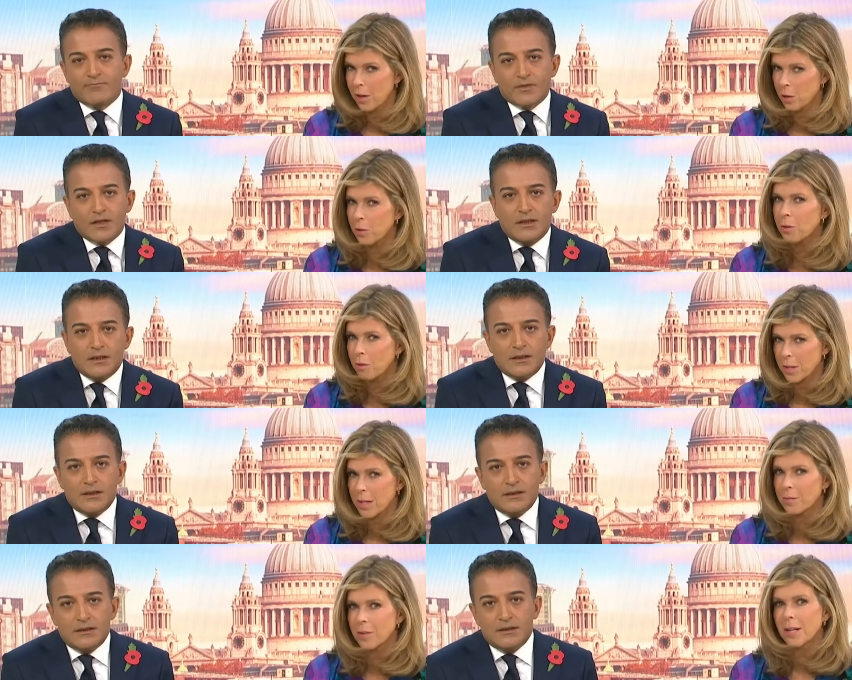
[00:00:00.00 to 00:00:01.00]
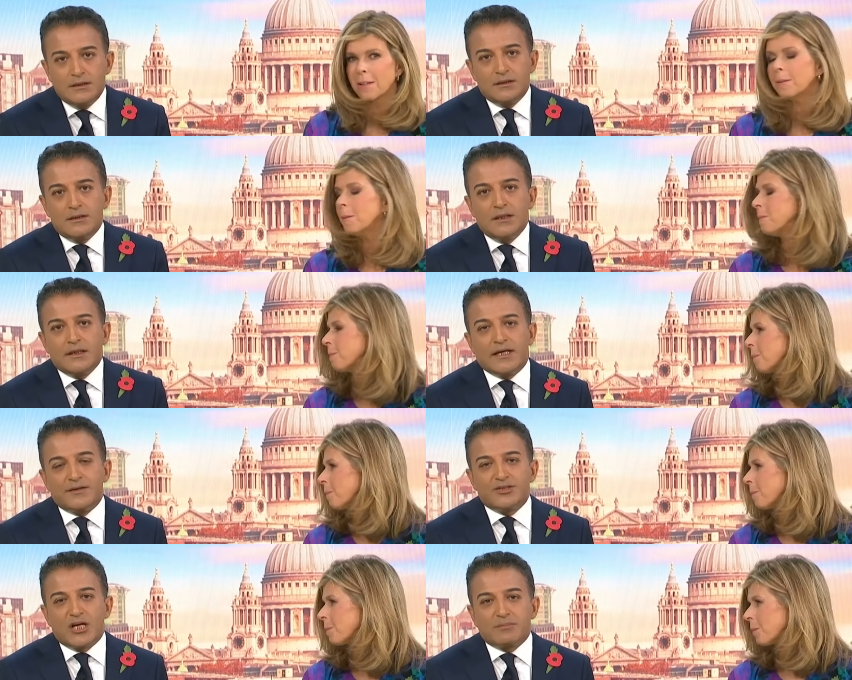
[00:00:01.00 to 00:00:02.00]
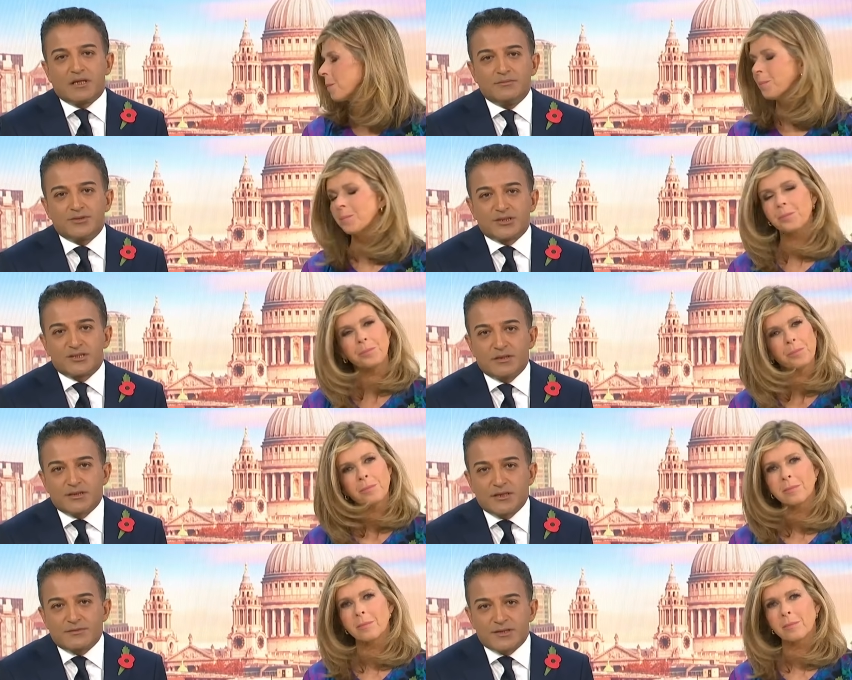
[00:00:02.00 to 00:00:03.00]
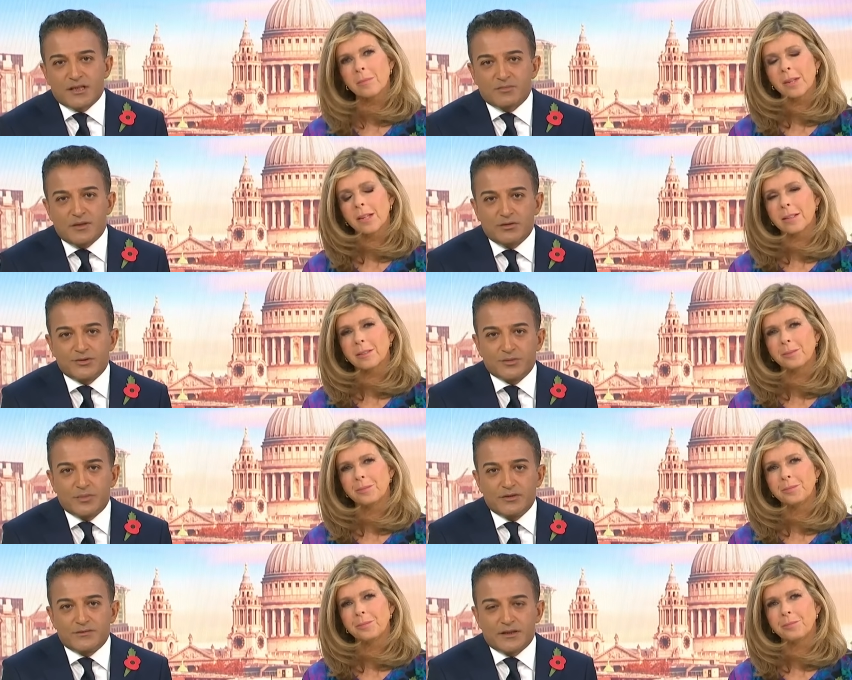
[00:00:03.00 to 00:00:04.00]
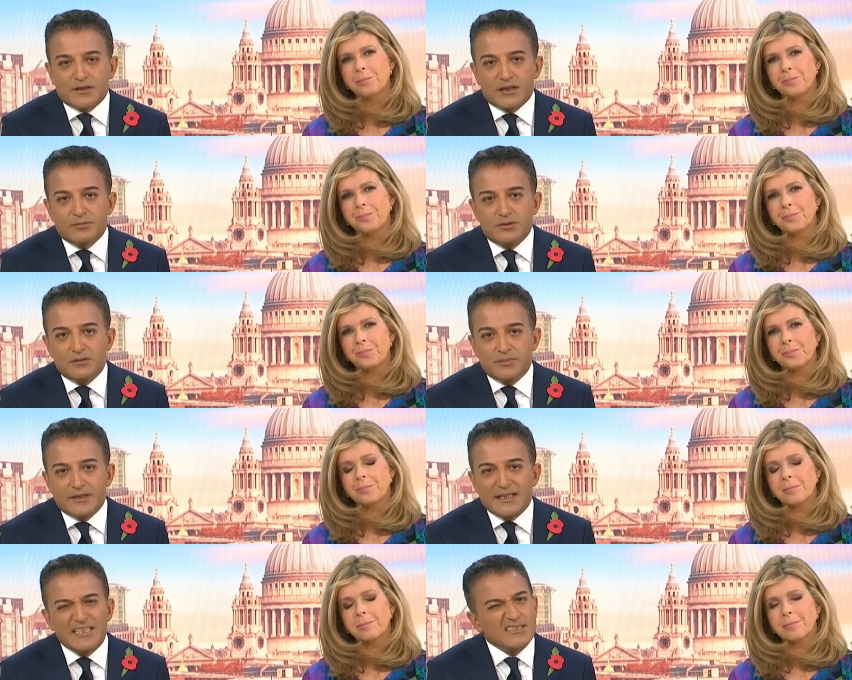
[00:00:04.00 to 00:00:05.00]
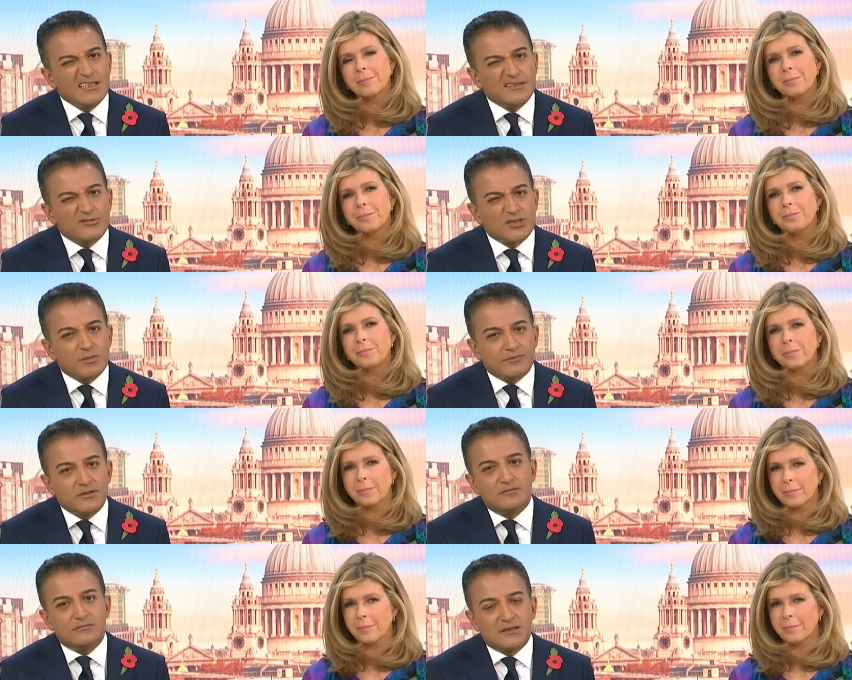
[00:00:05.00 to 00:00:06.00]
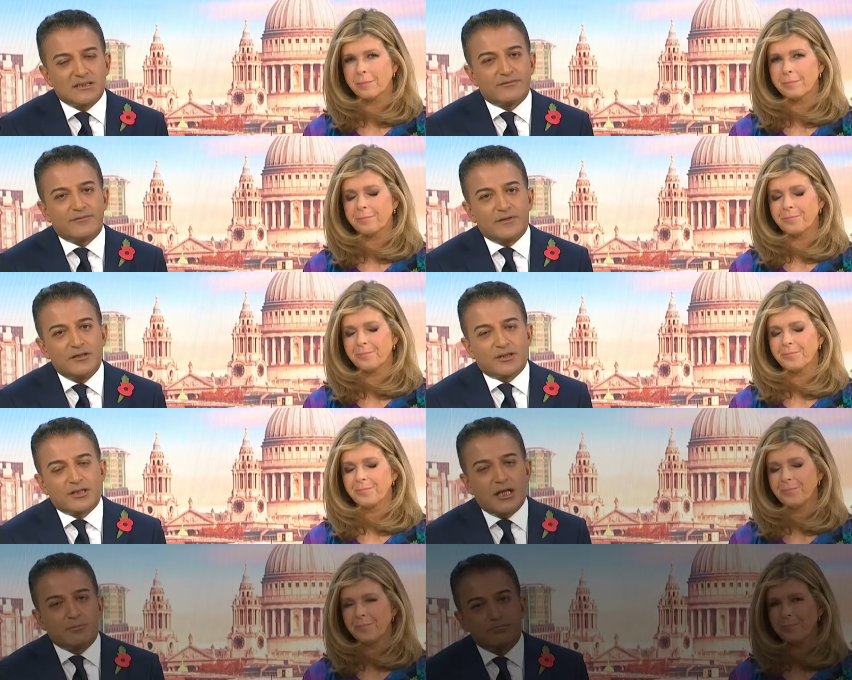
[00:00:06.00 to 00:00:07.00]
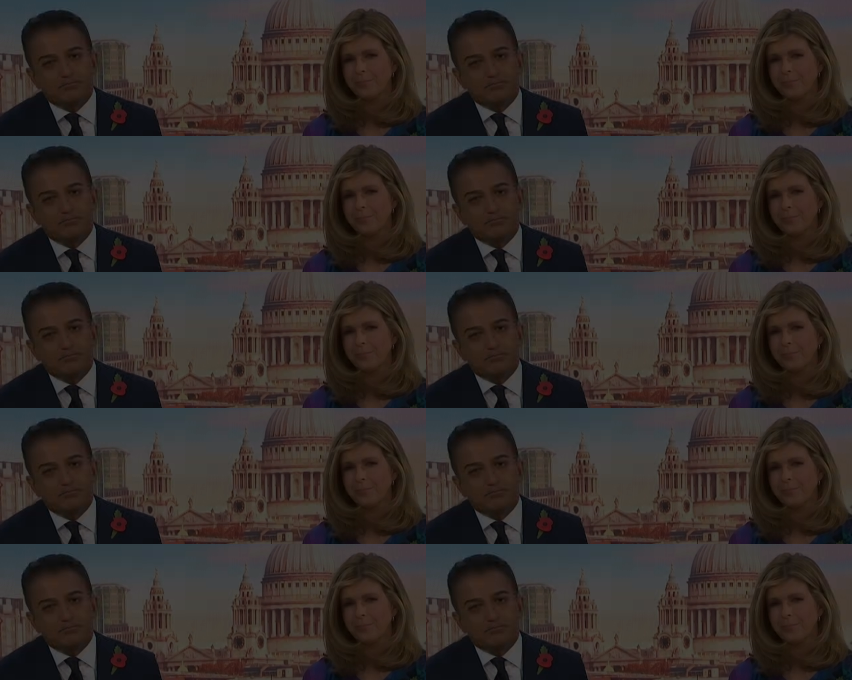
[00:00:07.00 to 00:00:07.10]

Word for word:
Speaker 1: lucrative deal.
Speaker 2: Yeah, the jibe comes just months after South Park also poked fun at the couple. But is it disrespectful? Let's have a look at the clip.